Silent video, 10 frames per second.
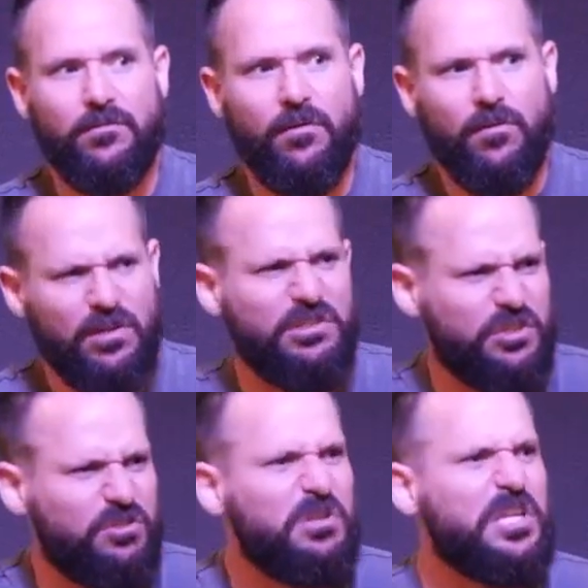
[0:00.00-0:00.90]
It's
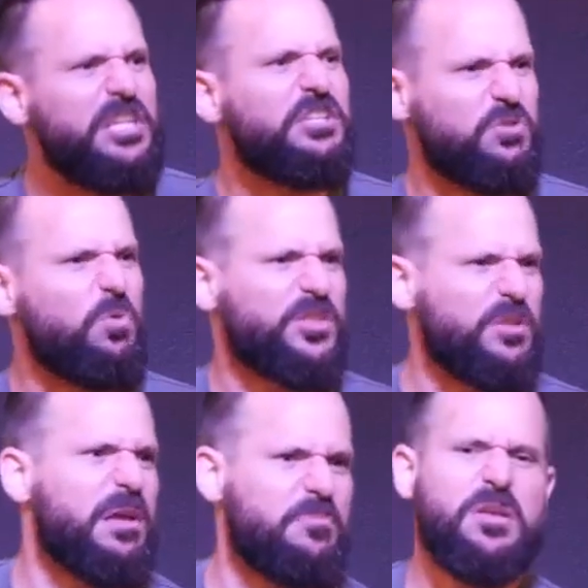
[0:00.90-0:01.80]
just, he just wants to
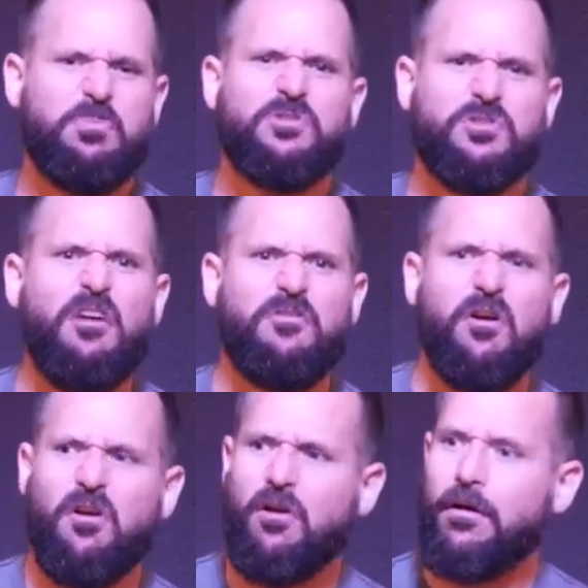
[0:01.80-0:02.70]
make people suffer.
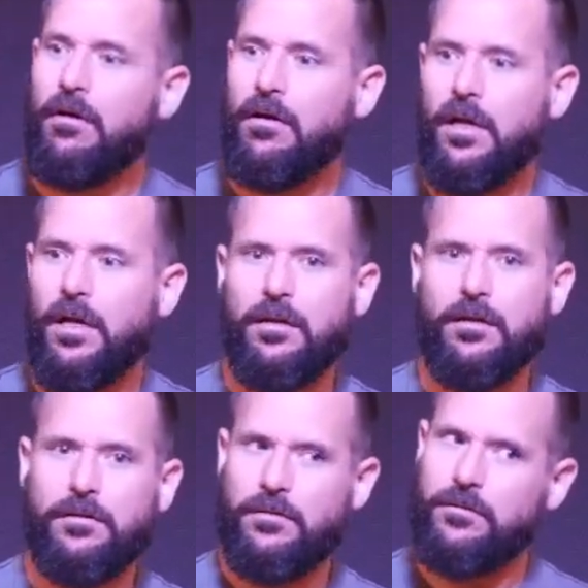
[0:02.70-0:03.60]

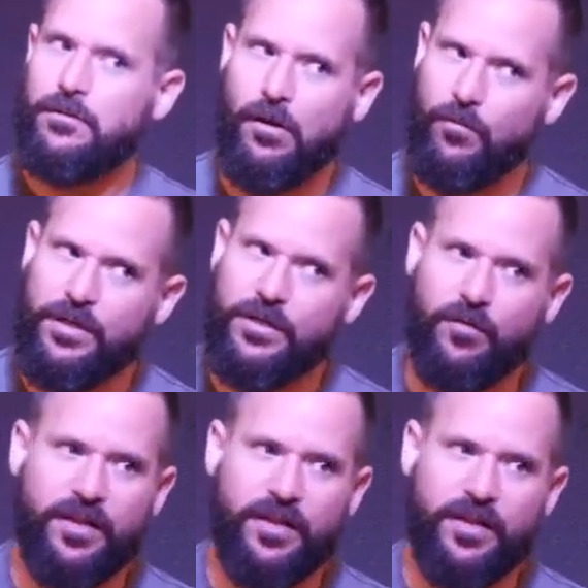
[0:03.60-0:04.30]
No, we know that's